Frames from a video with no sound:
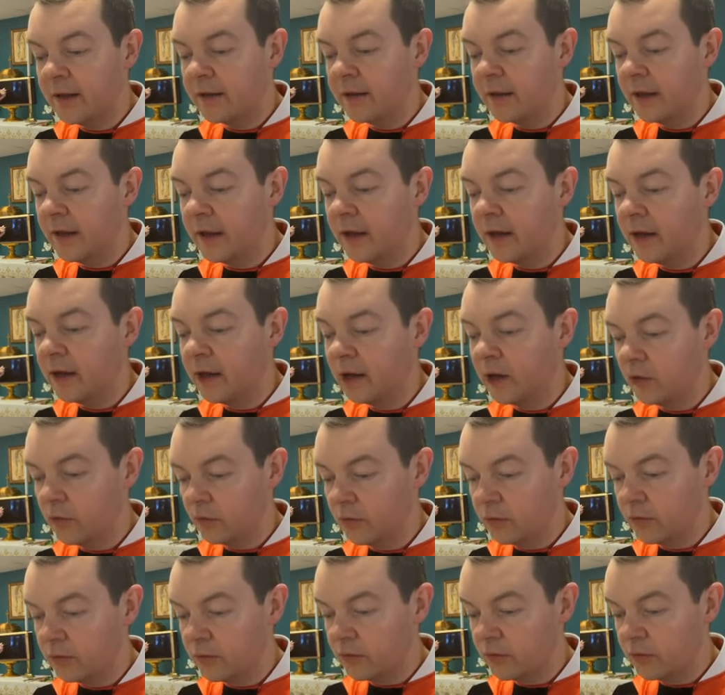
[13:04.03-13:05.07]
is in
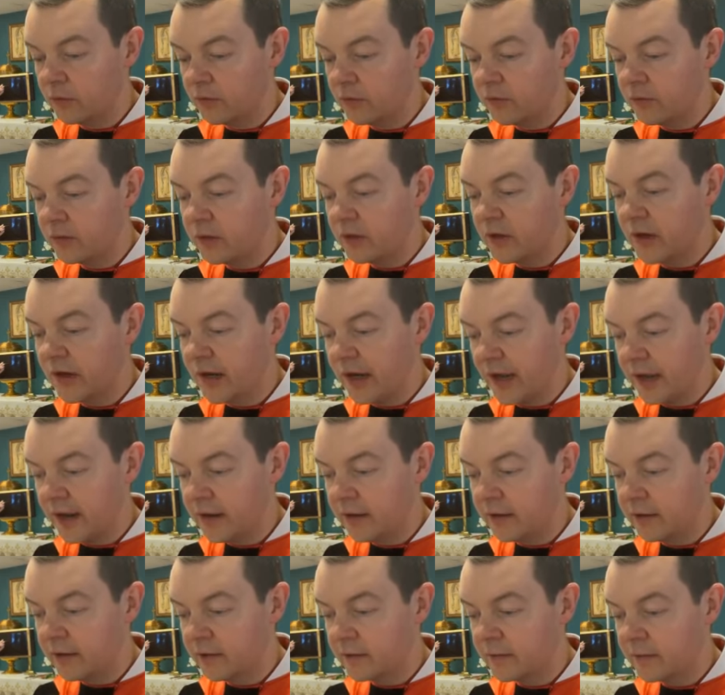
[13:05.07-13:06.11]
you
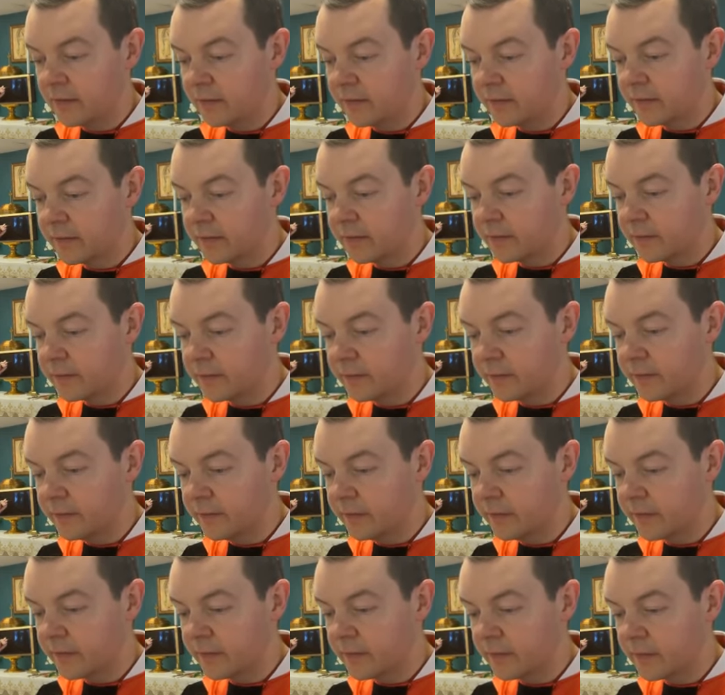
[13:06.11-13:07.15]
today.
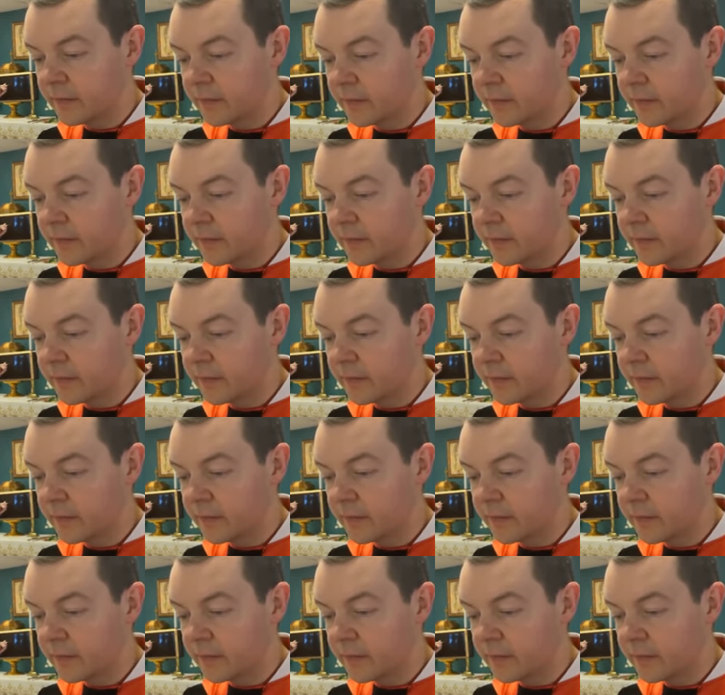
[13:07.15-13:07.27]
Mm-hmm.